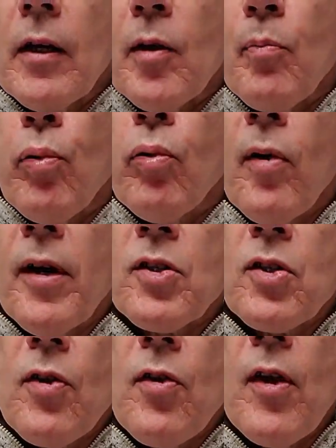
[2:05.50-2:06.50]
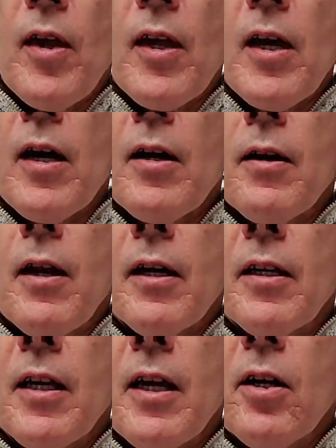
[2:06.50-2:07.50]
compress the uh,
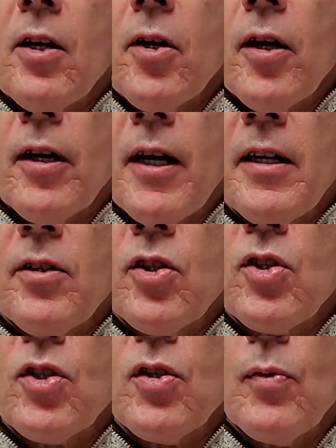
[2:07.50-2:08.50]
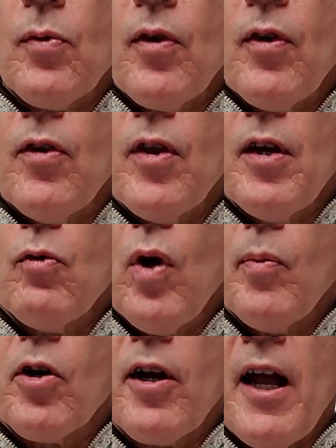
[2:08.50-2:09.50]
nut here against the
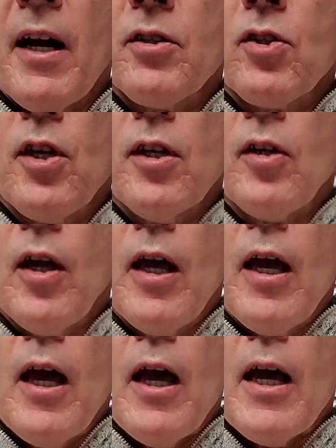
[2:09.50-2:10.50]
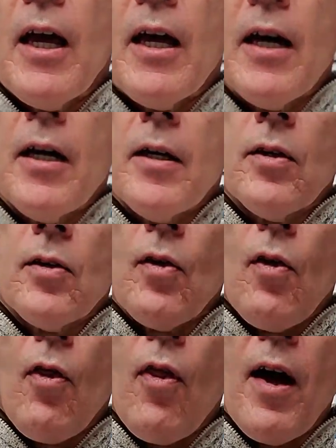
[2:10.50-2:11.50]
rubber gasket, and
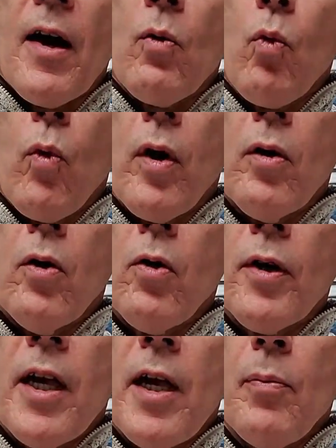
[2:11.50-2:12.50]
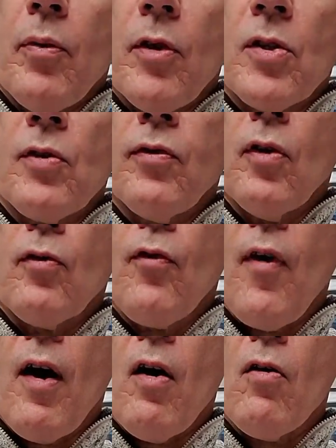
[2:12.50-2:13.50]
that will keep this float
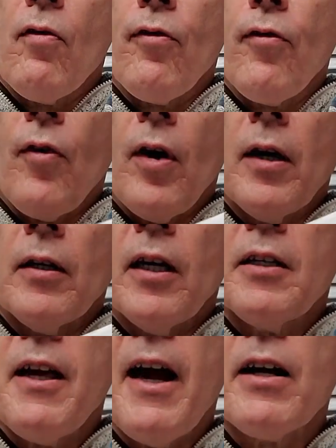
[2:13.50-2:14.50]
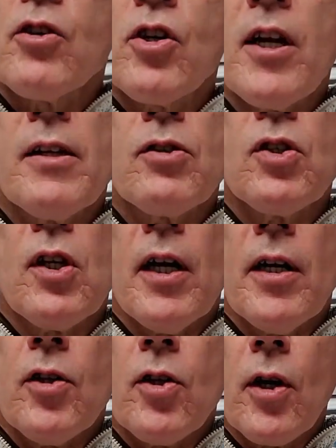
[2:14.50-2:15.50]
valve uh, attached
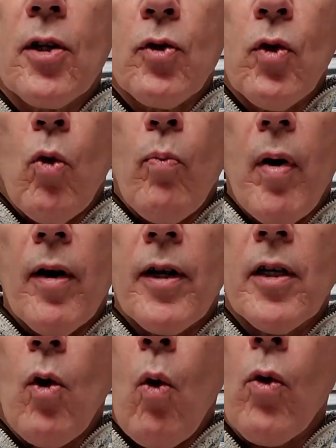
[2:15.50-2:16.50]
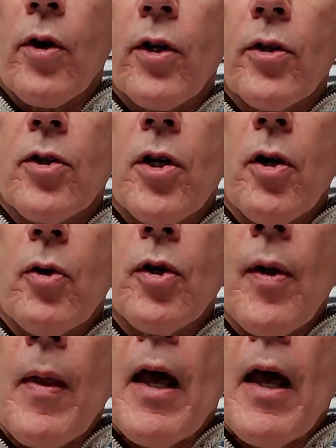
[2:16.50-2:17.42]
inside your control bucket or your tote.